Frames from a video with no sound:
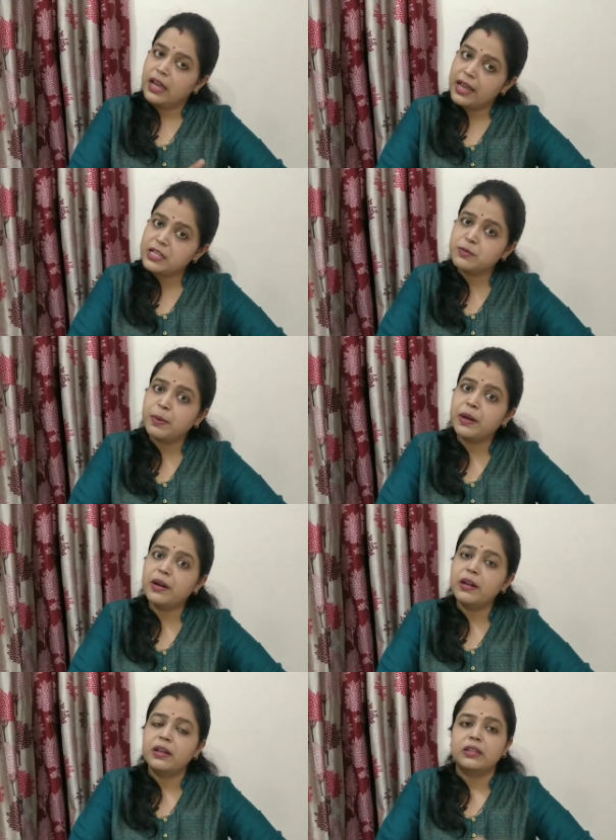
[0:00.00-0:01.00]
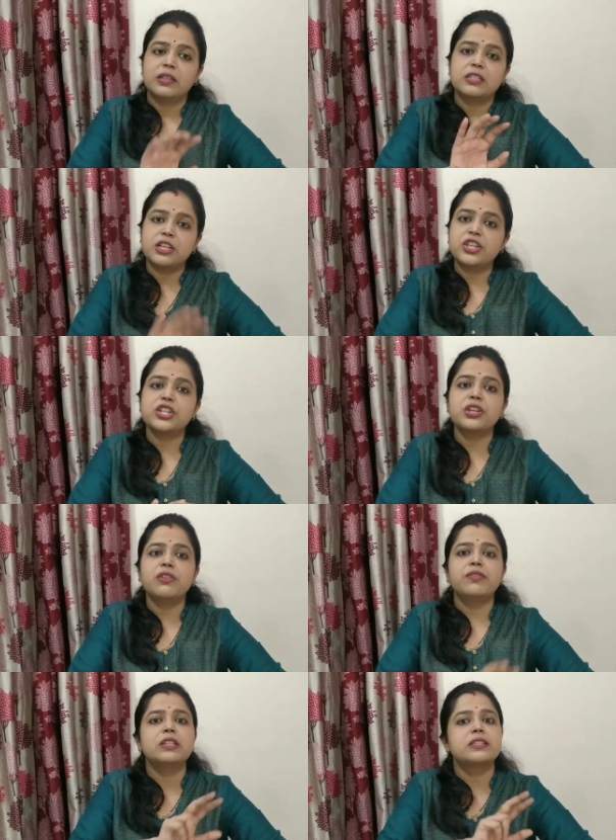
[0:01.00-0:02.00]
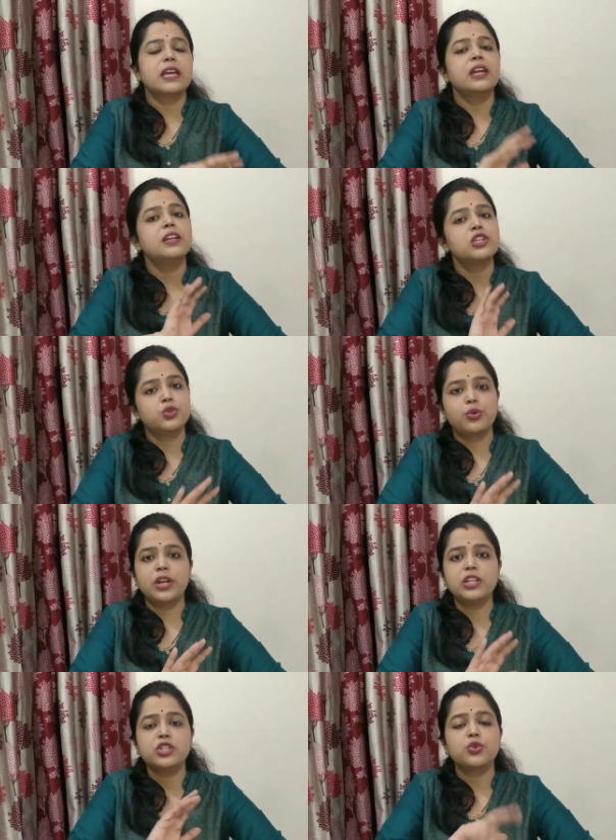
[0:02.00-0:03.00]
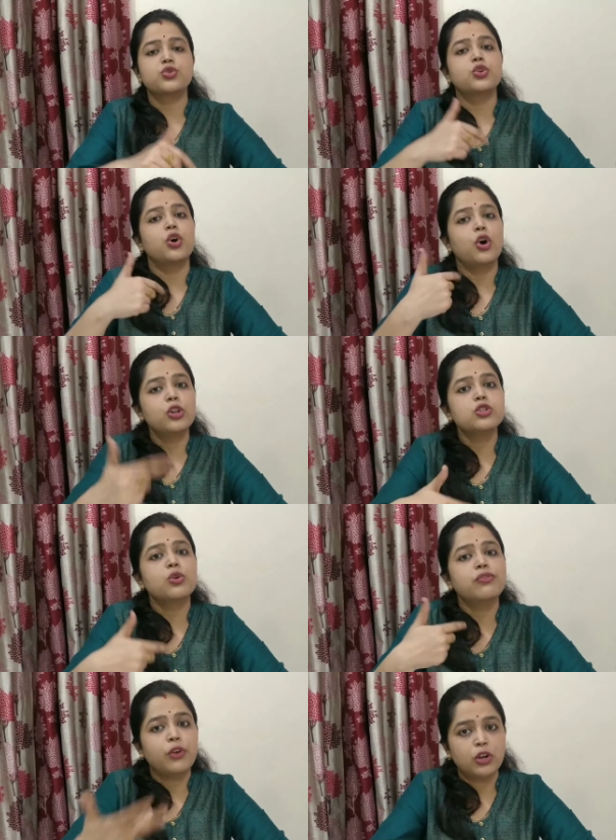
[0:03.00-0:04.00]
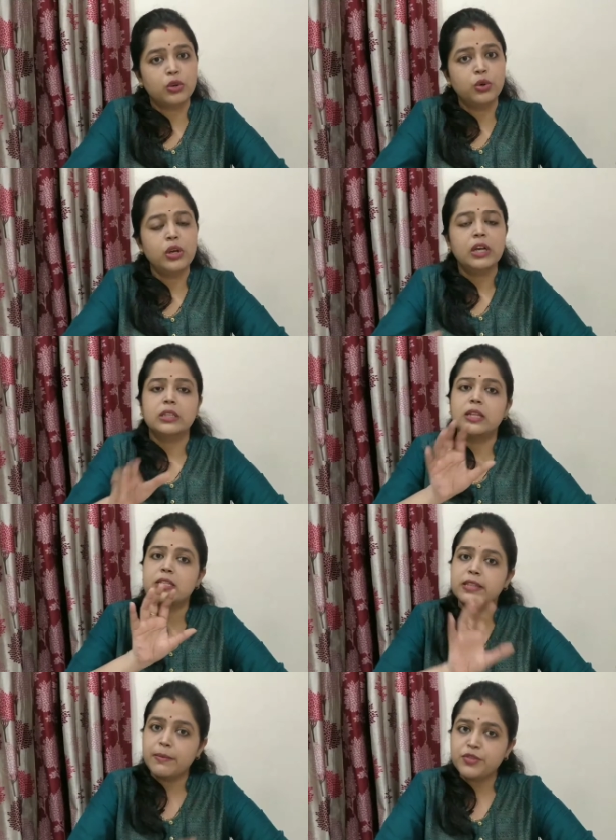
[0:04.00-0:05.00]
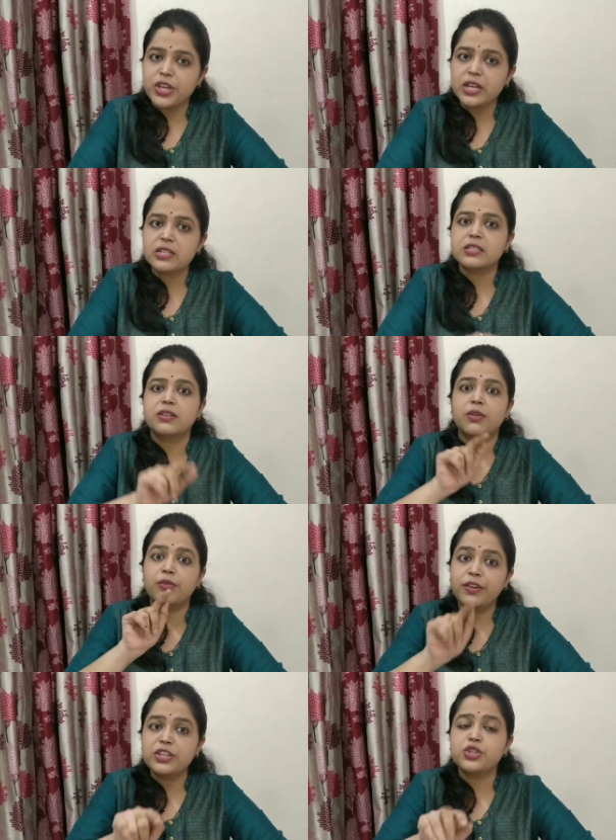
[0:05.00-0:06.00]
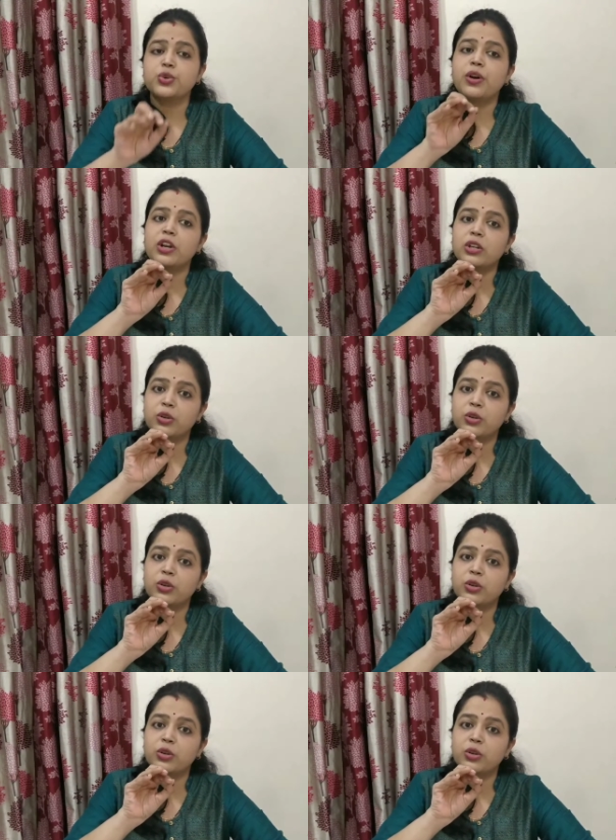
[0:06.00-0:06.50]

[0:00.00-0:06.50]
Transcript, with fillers: as per the suggestion with second year students, you should also follow the subjects which you are